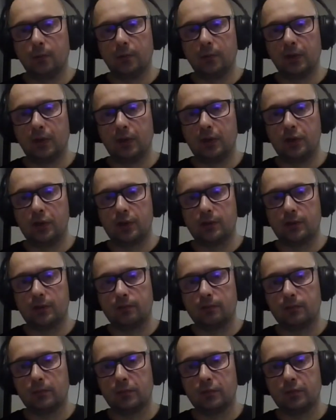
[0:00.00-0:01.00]

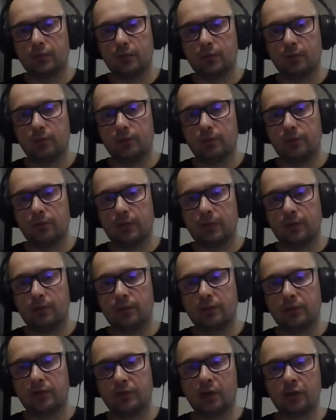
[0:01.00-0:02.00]
illumination so
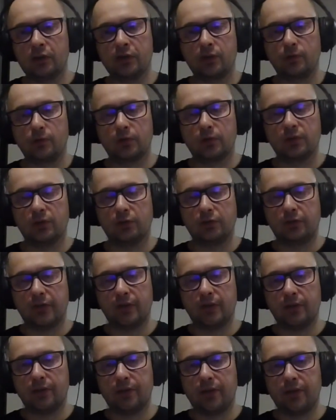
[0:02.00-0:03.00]
infrastructure was
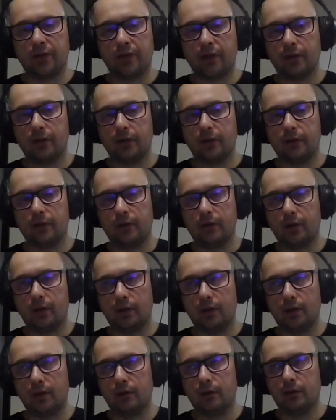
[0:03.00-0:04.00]
already there
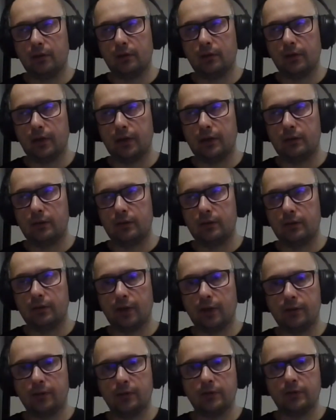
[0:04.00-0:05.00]
in the uh,
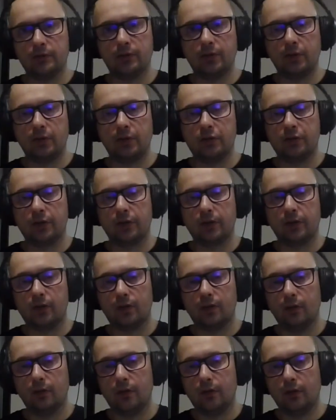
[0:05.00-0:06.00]
late 19th
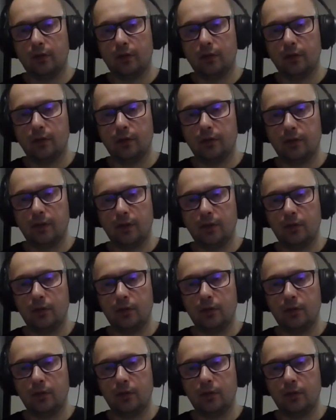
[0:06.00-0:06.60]
century yeah.